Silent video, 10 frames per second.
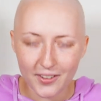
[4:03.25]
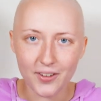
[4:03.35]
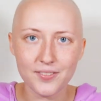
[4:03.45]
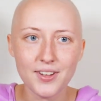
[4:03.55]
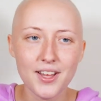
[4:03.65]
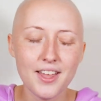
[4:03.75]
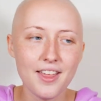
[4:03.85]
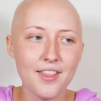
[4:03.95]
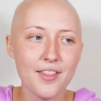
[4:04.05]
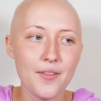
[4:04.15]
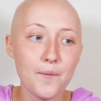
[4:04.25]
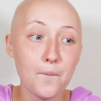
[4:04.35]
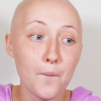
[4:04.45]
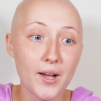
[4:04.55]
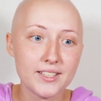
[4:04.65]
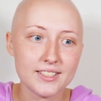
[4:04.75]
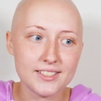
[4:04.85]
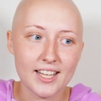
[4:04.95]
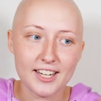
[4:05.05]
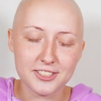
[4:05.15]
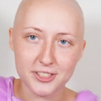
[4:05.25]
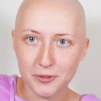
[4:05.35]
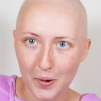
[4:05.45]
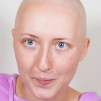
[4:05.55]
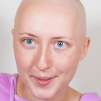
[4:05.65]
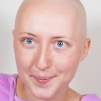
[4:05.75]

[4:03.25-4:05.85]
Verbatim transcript: of what is actually wrong with